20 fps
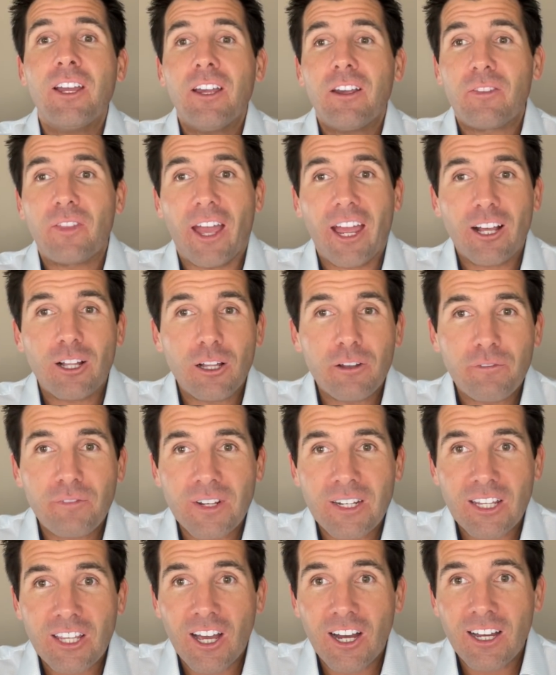the
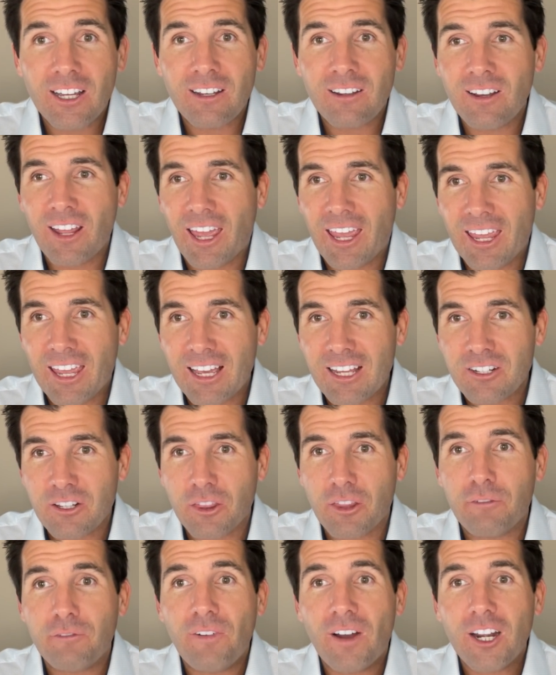elephant gun and the
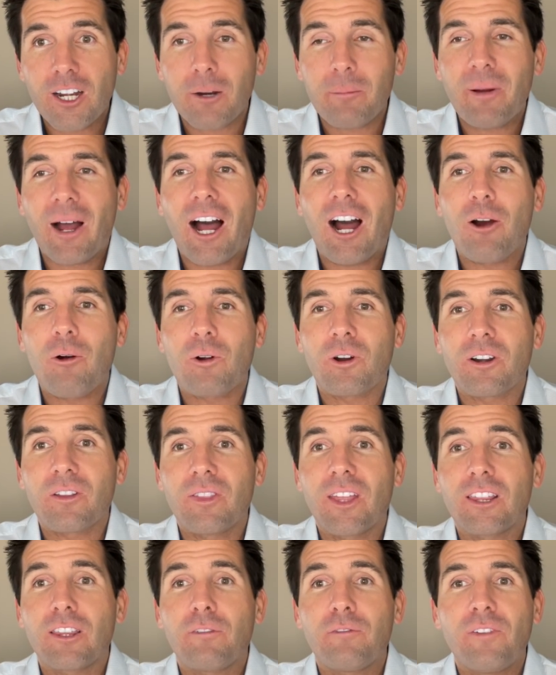firepower
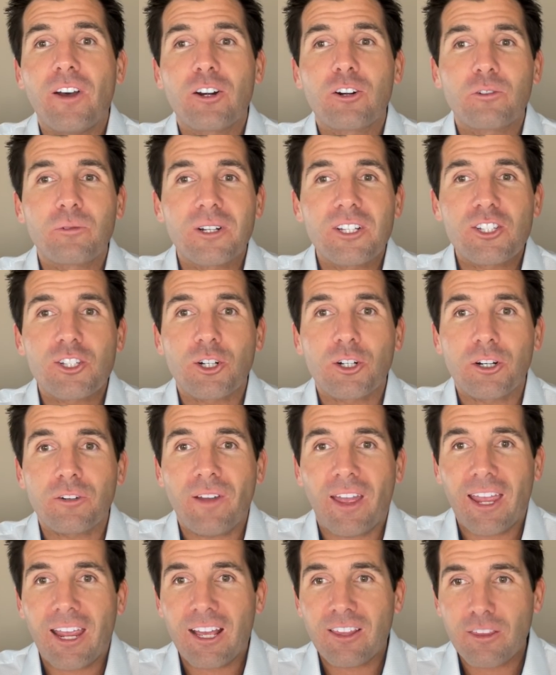that the Federal Reserve
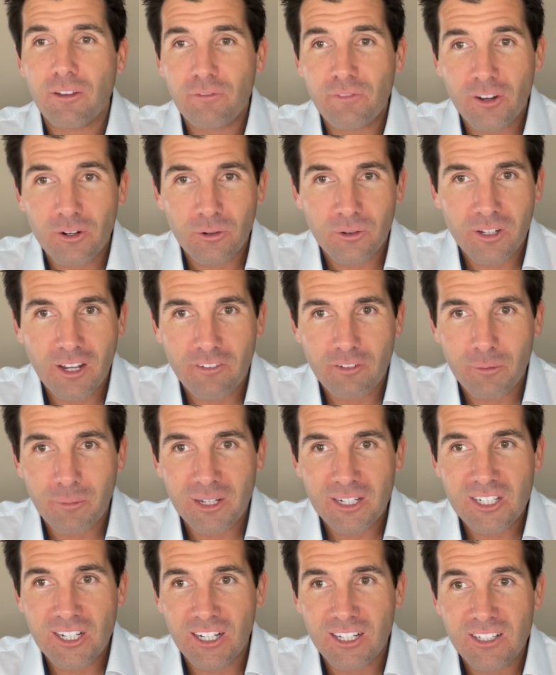and the federal government
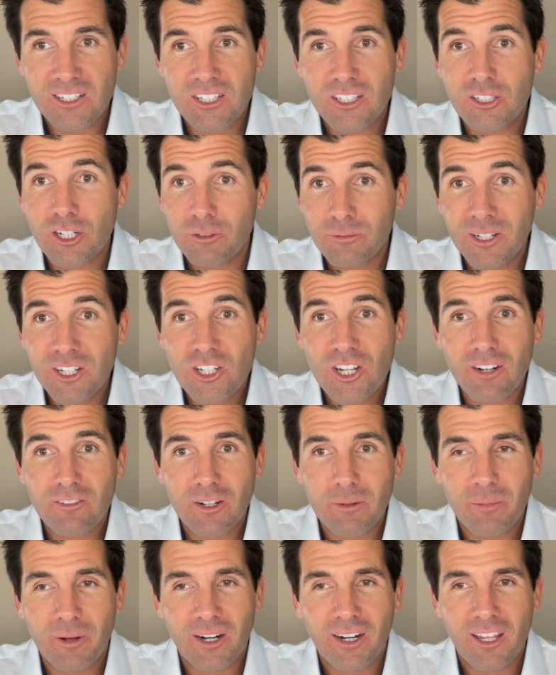does to reach
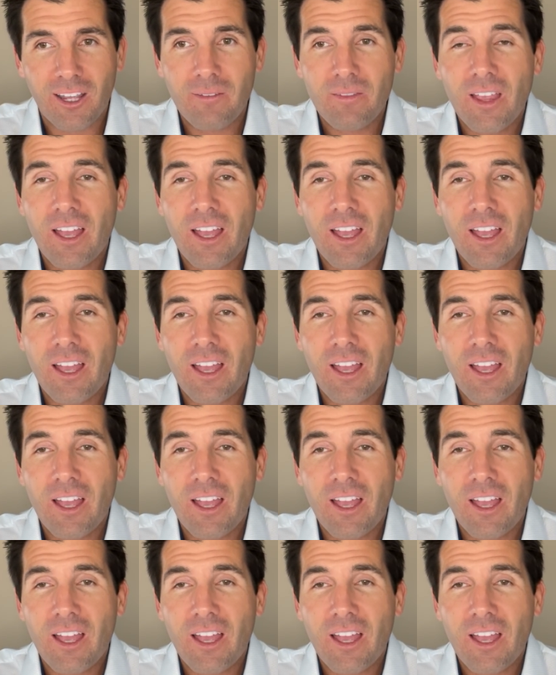everybody.